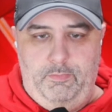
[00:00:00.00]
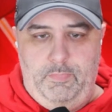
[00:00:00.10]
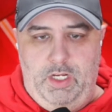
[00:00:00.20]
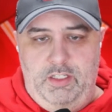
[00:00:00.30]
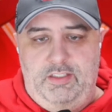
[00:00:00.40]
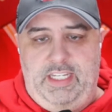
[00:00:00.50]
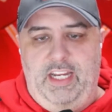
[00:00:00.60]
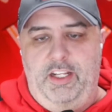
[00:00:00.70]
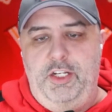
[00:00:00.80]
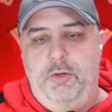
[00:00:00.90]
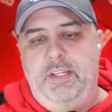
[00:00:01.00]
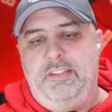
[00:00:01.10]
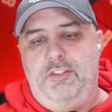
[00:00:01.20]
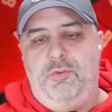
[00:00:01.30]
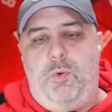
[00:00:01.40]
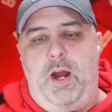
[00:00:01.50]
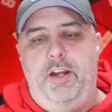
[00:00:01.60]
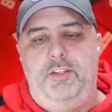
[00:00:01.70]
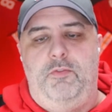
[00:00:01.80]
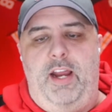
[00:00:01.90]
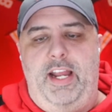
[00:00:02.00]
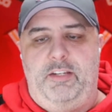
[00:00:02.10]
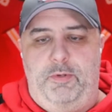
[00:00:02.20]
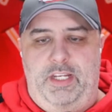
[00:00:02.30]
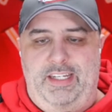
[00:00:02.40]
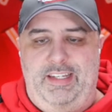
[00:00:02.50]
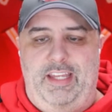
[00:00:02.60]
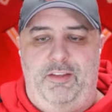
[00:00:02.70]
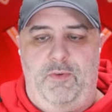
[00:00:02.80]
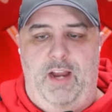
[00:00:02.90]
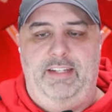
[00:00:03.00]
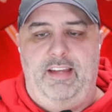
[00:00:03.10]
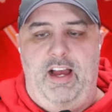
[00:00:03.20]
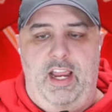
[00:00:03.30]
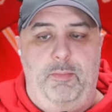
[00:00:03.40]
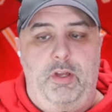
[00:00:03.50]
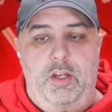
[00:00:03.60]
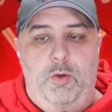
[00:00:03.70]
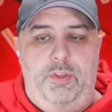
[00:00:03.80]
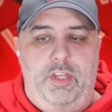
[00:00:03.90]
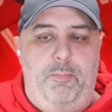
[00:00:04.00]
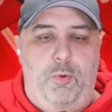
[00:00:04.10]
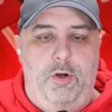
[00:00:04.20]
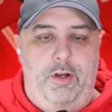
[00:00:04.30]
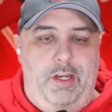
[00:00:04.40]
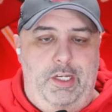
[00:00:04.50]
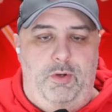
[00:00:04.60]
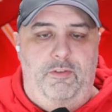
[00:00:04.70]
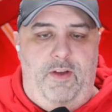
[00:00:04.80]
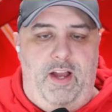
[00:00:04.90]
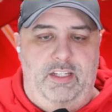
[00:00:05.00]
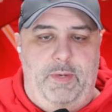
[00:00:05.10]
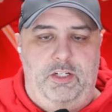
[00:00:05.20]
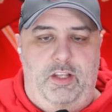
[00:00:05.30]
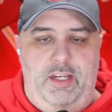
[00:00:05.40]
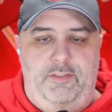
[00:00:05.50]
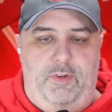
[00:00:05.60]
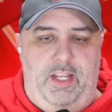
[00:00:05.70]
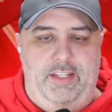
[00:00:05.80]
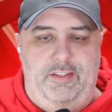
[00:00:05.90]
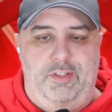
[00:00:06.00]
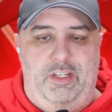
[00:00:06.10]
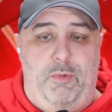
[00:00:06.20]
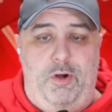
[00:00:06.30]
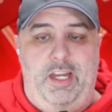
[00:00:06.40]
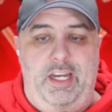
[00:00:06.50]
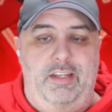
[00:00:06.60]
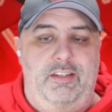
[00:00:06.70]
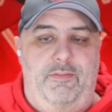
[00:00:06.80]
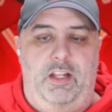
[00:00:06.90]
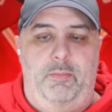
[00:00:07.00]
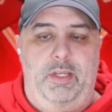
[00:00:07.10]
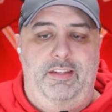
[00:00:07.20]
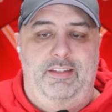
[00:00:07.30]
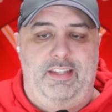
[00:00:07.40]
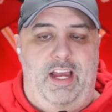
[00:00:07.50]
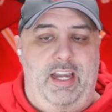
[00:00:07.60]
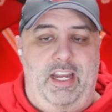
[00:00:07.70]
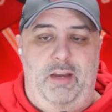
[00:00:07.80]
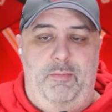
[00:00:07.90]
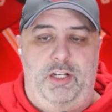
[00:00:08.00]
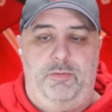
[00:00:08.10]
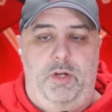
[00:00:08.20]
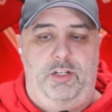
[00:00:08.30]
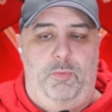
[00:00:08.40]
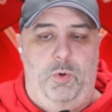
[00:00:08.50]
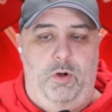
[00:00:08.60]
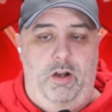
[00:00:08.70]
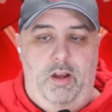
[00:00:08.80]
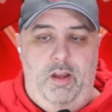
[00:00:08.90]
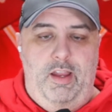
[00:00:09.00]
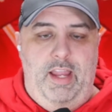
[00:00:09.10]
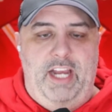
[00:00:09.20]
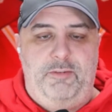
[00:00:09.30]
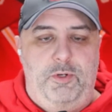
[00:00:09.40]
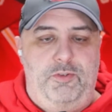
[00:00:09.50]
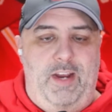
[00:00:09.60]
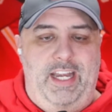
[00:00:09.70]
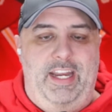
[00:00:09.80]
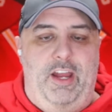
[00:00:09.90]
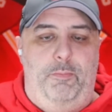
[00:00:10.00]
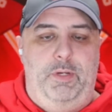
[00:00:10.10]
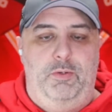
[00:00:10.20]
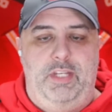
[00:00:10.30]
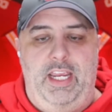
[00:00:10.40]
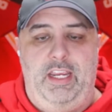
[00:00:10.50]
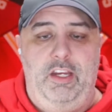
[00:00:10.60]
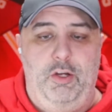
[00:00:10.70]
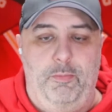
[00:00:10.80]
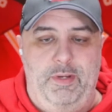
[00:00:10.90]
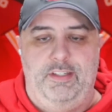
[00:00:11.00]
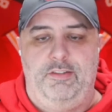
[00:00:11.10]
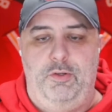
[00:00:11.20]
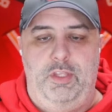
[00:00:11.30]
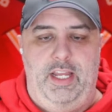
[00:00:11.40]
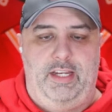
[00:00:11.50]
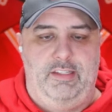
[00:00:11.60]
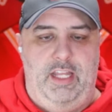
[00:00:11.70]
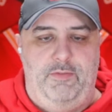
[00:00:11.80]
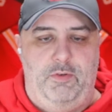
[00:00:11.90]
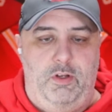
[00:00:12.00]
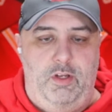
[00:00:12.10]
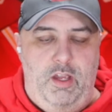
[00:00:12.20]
Scaling your business requires the right expertise at the right time. With Upwork, you can find specialized freelancers in marketing, development, design, and much, much more. Experts ready to help you take your business to the next level.